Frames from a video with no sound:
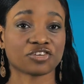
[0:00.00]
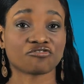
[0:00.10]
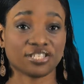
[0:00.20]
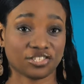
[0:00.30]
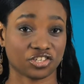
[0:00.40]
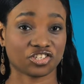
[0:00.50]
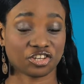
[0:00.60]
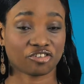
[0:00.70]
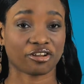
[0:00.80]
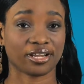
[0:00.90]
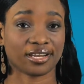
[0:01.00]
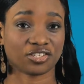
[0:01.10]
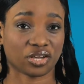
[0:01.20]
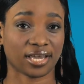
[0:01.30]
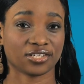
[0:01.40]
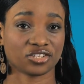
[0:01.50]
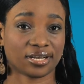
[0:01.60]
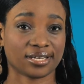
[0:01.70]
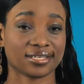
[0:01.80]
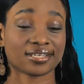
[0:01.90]
a research degree in education
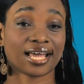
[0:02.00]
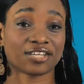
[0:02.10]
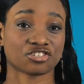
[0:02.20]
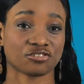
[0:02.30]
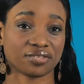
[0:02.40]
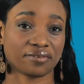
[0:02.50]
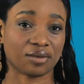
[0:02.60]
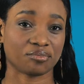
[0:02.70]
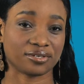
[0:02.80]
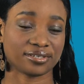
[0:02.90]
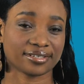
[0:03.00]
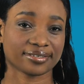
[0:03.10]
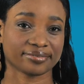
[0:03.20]
and international development.